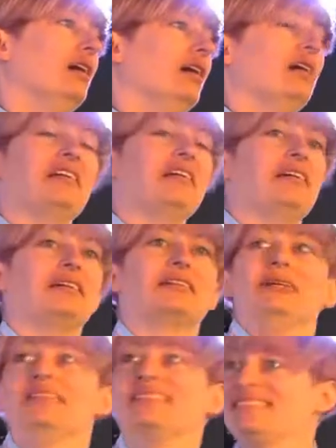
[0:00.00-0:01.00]
Oh,
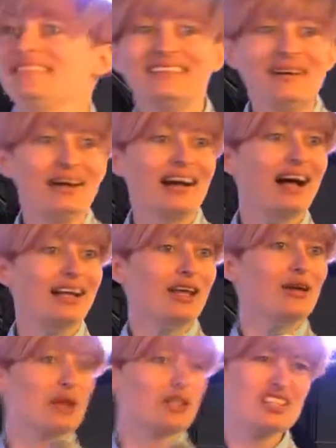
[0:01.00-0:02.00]
God. I
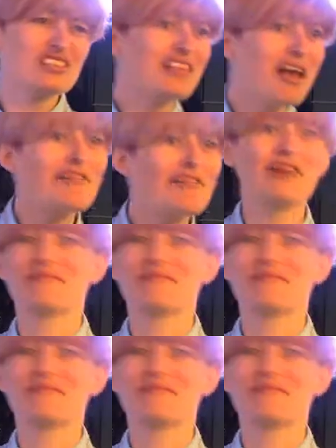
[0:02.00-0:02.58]
know, I just love them.